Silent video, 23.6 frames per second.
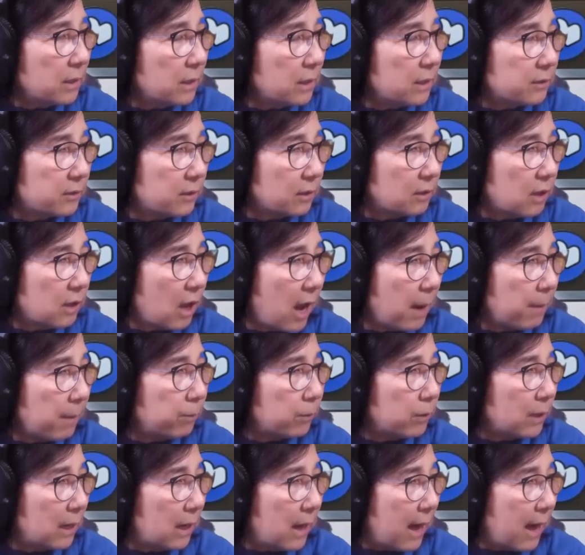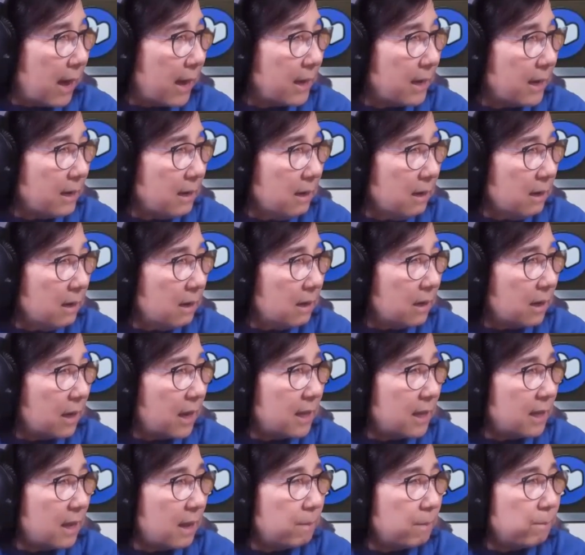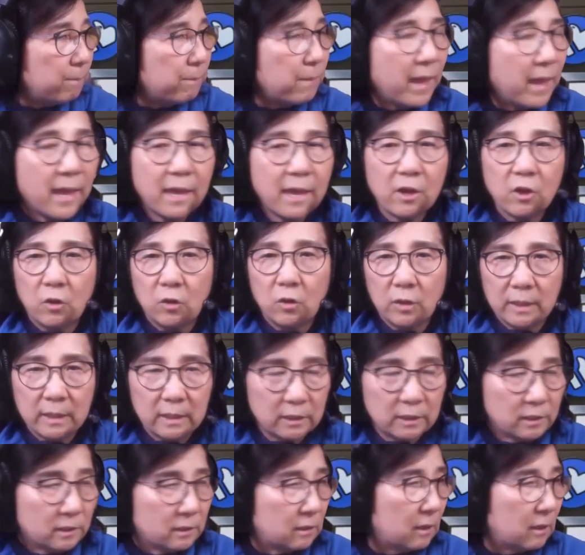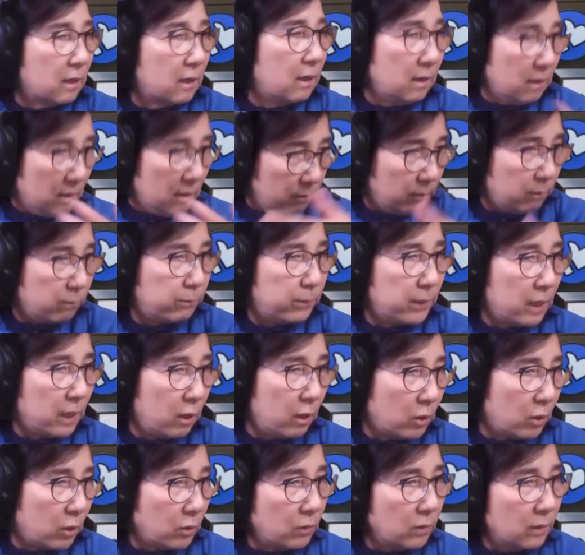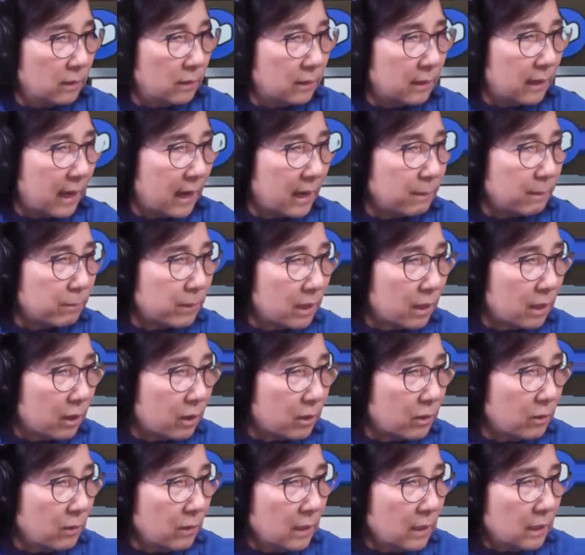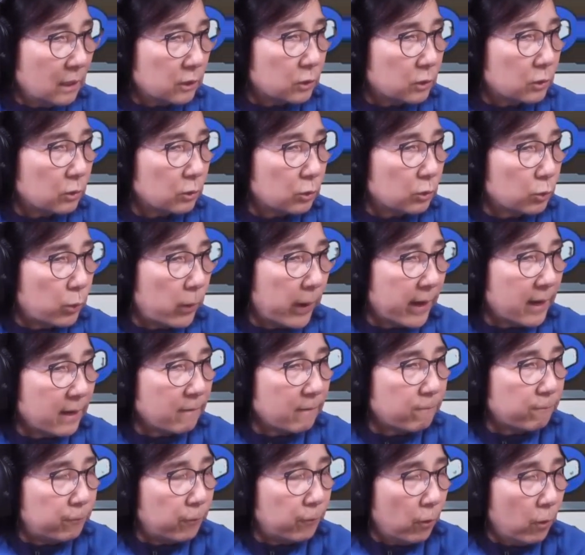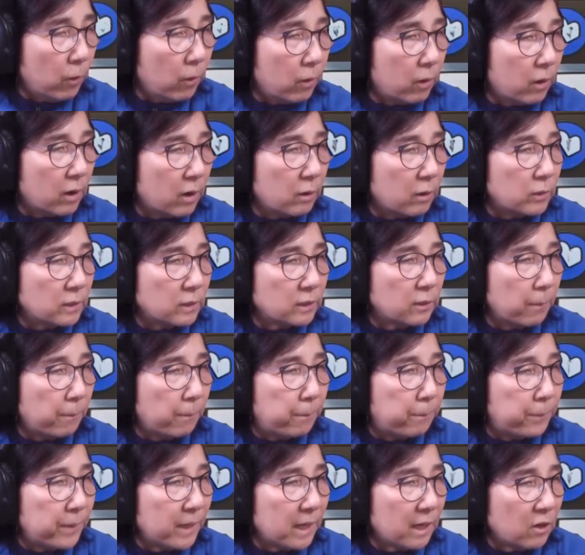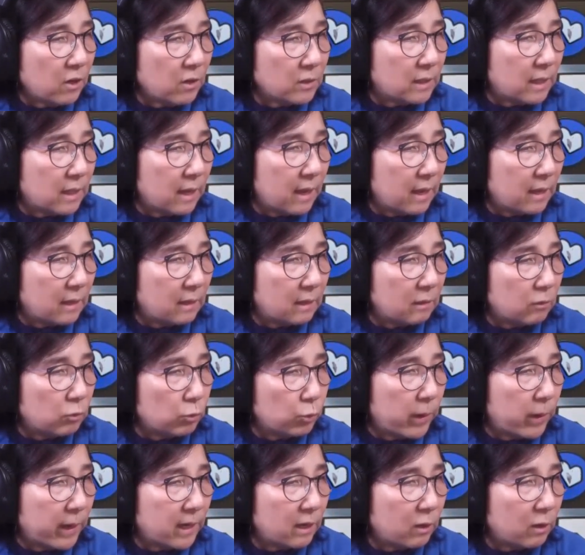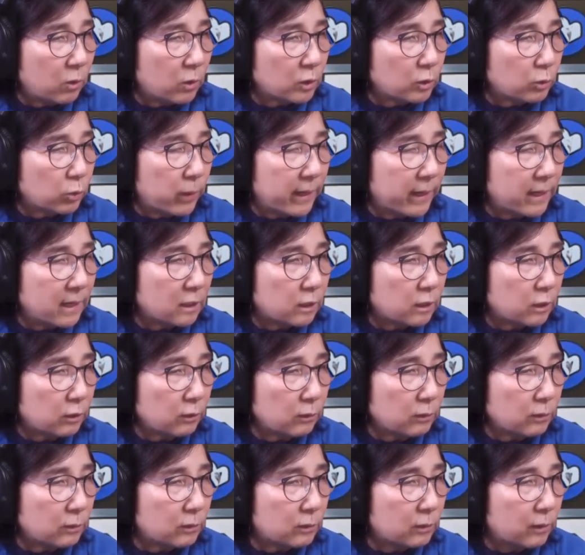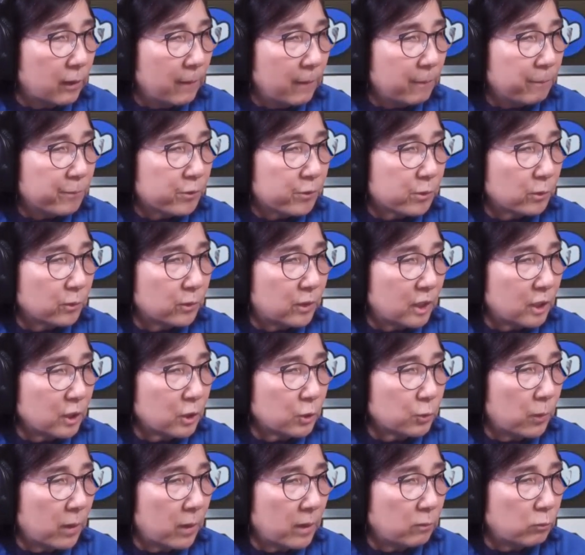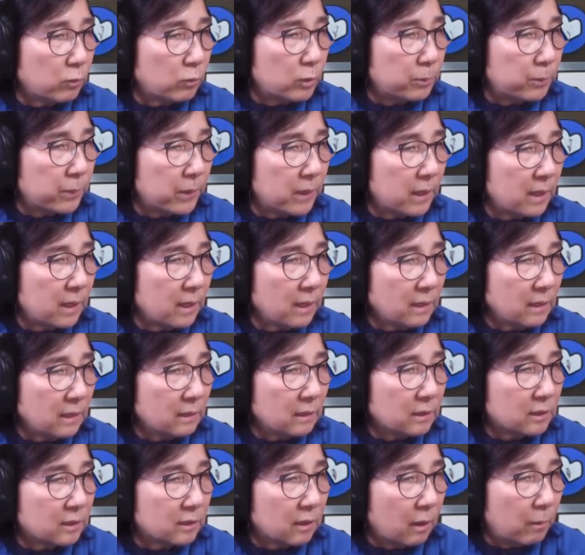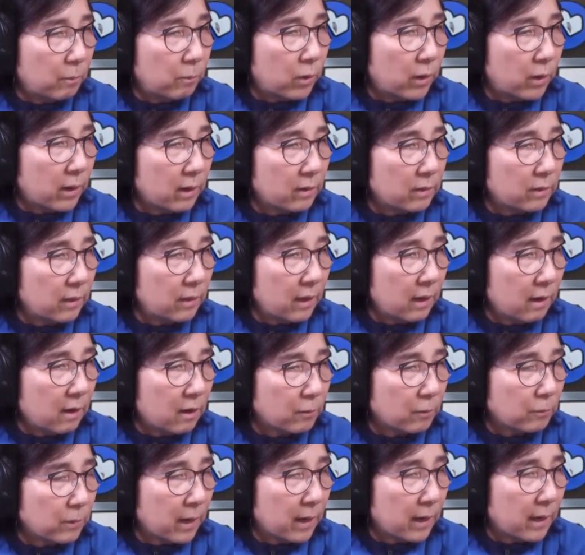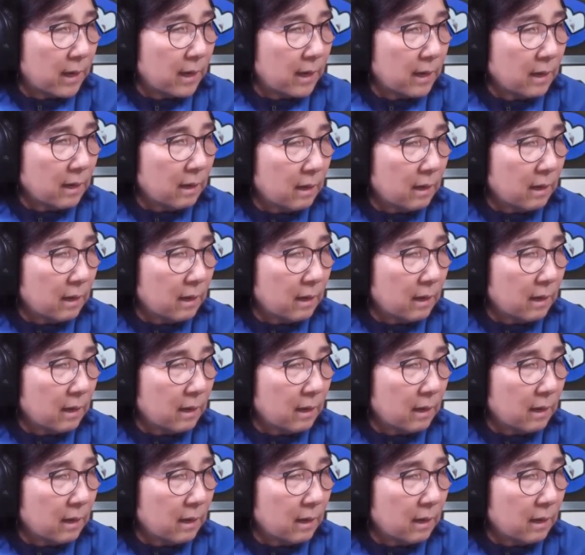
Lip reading: is the top line, and then male is the line below. So 24 was a bigger than 20 or 22. So this one will be somewhere there, right?